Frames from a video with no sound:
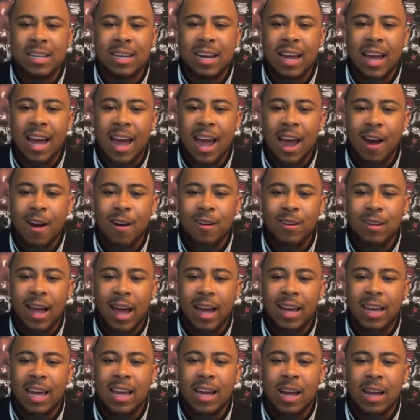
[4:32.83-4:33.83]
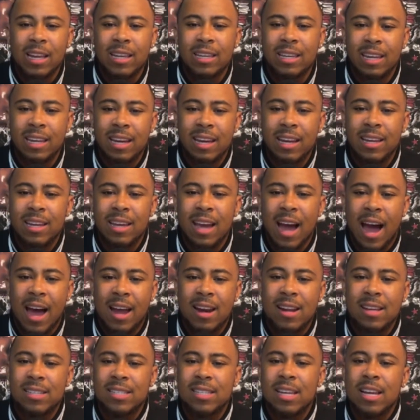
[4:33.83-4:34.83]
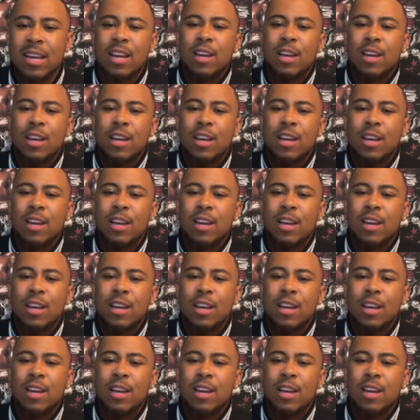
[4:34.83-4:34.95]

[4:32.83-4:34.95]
the air like he did Giannis.